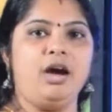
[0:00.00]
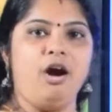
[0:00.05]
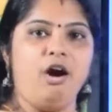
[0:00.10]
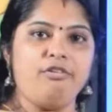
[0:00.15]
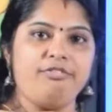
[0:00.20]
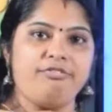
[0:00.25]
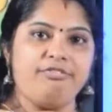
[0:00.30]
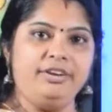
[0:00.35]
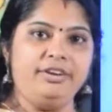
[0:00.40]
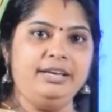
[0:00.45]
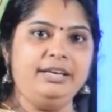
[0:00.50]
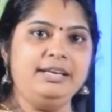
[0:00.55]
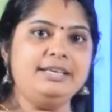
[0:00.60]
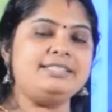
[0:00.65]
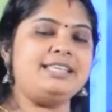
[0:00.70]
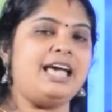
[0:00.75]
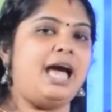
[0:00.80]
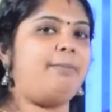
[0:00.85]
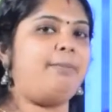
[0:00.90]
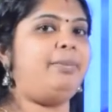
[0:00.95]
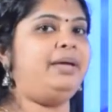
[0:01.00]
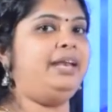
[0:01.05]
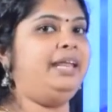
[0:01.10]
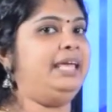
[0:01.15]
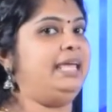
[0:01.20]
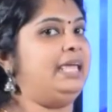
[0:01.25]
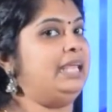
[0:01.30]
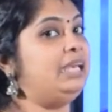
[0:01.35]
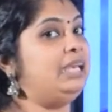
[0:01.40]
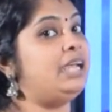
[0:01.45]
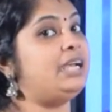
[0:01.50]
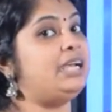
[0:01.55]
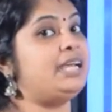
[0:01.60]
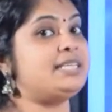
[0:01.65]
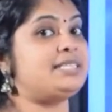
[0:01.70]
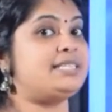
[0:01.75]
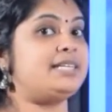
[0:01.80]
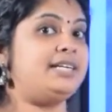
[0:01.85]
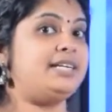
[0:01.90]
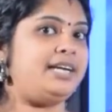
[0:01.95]
of wind is happening in
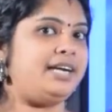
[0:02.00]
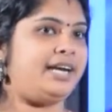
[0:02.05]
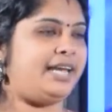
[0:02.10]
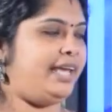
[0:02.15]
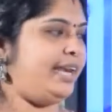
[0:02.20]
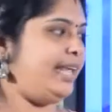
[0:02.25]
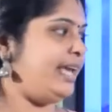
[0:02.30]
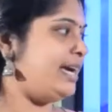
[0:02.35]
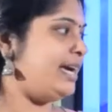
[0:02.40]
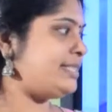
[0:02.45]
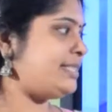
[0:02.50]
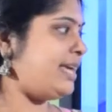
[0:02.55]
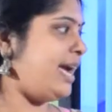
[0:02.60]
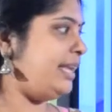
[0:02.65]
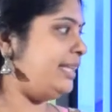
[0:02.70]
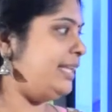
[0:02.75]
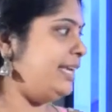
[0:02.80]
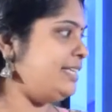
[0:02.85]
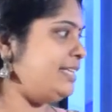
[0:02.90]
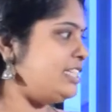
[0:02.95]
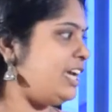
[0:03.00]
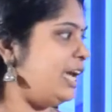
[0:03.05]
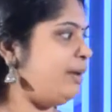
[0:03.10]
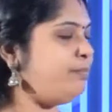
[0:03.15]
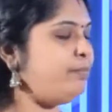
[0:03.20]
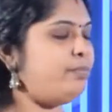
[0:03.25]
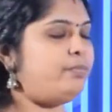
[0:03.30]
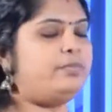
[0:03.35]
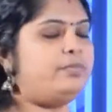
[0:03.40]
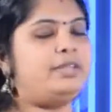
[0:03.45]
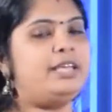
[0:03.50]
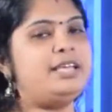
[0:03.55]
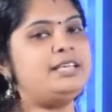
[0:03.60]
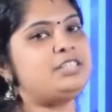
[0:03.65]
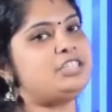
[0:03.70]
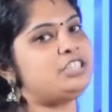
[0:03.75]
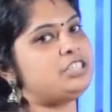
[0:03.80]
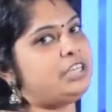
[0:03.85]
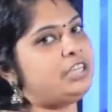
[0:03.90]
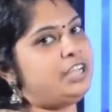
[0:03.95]
deserted areas, and these
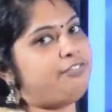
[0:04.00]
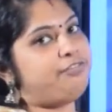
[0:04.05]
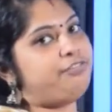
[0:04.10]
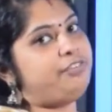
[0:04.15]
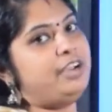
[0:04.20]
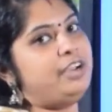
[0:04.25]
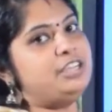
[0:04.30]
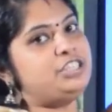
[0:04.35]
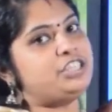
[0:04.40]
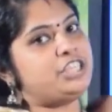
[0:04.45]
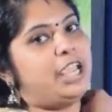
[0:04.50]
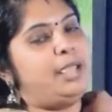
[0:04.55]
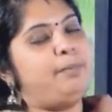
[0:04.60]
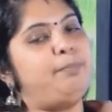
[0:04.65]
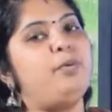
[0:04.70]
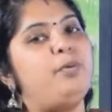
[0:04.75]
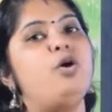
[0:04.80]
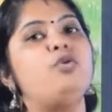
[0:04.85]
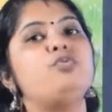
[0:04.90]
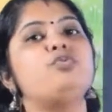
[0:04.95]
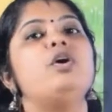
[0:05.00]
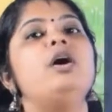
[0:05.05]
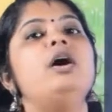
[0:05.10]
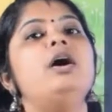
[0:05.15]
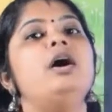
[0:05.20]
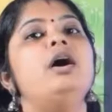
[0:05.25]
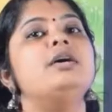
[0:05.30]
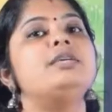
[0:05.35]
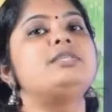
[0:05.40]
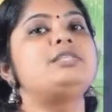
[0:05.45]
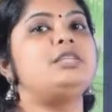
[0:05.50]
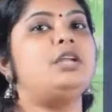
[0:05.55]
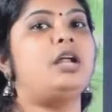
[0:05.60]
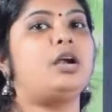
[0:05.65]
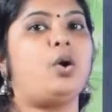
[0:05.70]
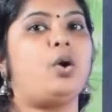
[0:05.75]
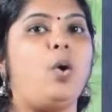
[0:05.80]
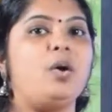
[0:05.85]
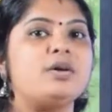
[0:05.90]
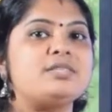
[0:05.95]
different shape of
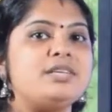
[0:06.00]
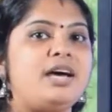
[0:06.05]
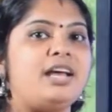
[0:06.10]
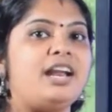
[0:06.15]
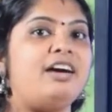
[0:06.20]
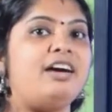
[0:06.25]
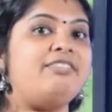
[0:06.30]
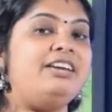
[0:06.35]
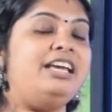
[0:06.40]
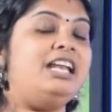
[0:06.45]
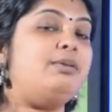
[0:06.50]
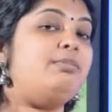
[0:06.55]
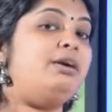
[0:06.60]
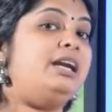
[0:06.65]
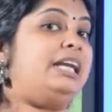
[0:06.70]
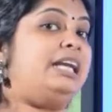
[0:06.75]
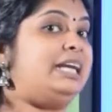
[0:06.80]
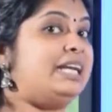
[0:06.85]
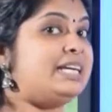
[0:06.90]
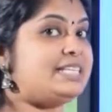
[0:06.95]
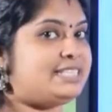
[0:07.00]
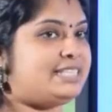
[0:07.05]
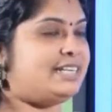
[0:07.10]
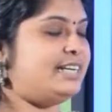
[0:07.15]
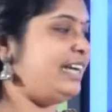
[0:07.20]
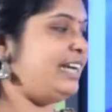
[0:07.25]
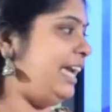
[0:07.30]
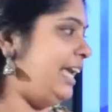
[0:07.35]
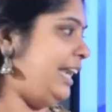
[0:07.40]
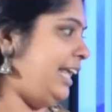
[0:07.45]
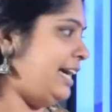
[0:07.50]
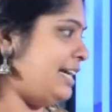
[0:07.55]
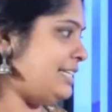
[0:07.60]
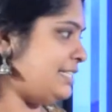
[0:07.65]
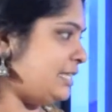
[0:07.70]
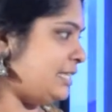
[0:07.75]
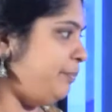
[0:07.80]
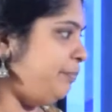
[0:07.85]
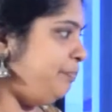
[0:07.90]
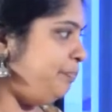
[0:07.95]
rocks are available in desert
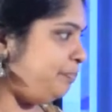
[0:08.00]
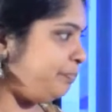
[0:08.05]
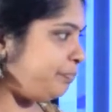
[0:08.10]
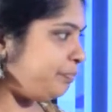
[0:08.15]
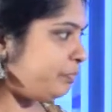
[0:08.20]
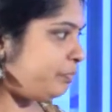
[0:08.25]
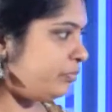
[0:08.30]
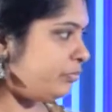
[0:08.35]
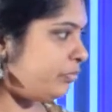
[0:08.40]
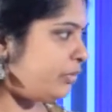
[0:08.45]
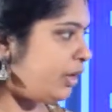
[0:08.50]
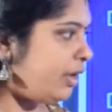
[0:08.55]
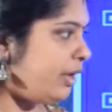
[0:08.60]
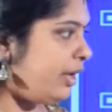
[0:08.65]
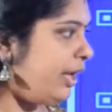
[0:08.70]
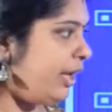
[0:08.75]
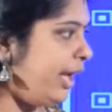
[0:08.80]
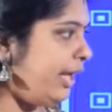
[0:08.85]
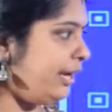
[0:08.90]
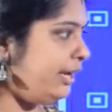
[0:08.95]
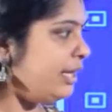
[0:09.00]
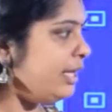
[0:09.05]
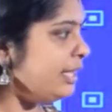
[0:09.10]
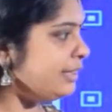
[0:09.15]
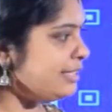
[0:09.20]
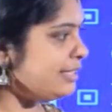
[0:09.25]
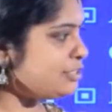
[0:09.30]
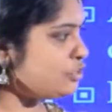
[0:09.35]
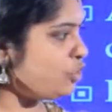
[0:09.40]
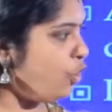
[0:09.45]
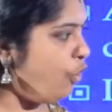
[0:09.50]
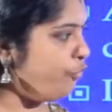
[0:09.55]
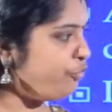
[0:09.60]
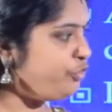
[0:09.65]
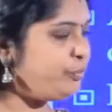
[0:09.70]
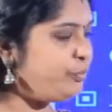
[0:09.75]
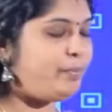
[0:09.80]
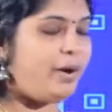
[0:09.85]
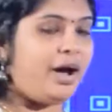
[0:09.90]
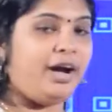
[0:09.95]
areas. And the
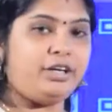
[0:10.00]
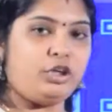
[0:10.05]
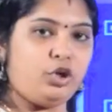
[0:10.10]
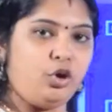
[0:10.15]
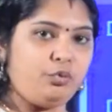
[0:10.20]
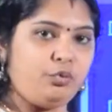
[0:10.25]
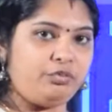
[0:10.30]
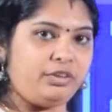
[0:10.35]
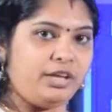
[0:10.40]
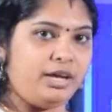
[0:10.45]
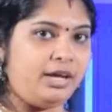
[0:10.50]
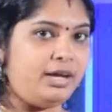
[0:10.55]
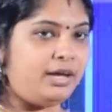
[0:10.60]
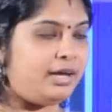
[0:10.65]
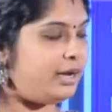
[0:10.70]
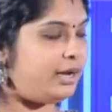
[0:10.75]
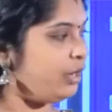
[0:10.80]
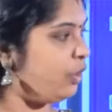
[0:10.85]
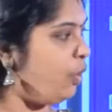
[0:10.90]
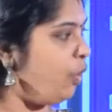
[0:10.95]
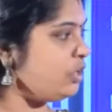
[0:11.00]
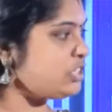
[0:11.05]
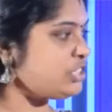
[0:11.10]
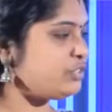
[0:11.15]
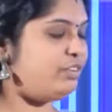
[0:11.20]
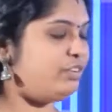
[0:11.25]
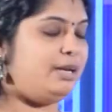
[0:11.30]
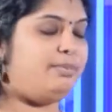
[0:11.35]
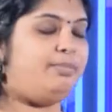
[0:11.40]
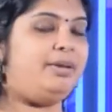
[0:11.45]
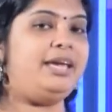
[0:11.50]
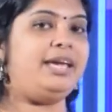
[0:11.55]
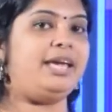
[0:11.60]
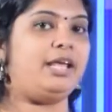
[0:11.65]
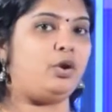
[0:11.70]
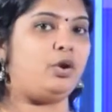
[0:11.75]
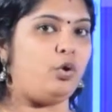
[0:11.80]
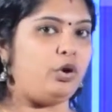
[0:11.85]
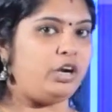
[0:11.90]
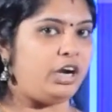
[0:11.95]
soft part of the rocks will be
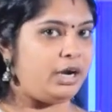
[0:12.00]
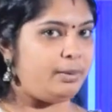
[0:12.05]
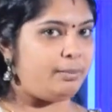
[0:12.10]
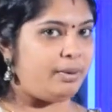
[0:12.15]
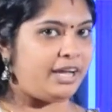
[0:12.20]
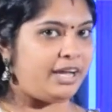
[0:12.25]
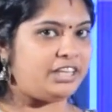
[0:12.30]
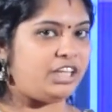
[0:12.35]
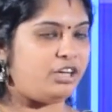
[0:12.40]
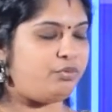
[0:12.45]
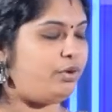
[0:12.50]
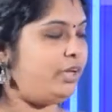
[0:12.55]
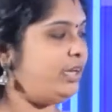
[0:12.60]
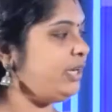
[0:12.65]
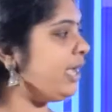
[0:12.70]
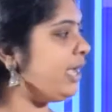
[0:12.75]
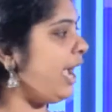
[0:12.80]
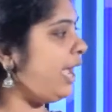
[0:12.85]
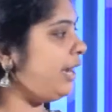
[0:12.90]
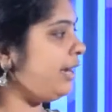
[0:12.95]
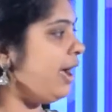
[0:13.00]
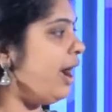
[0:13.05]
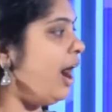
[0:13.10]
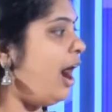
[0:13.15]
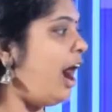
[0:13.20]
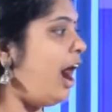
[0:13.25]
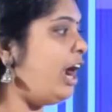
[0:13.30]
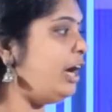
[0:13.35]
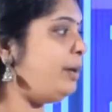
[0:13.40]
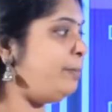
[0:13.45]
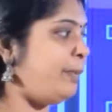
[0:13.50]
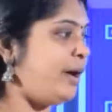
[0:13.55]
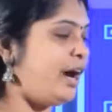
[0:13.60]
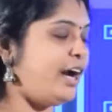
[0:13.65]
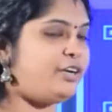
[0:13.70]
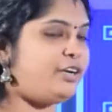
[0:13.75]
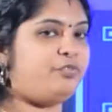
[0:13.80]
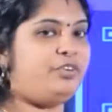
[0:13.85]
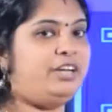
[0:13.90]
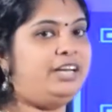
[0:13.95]
eroded by the wind and hard
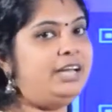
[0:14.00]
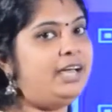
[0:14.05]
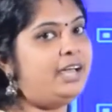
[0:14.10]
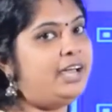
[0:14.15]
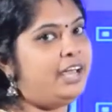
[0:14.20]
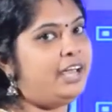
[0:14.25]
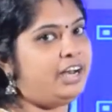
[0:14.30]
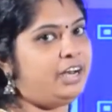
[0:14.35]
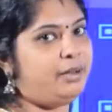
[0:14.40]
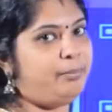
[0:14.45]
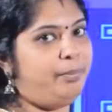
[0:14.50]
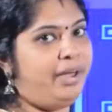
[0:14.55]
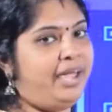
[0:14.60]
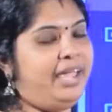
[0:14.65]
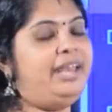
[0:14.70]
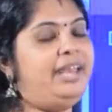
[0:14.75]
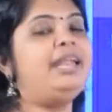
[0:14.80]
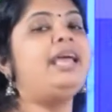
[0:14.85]
part will remain,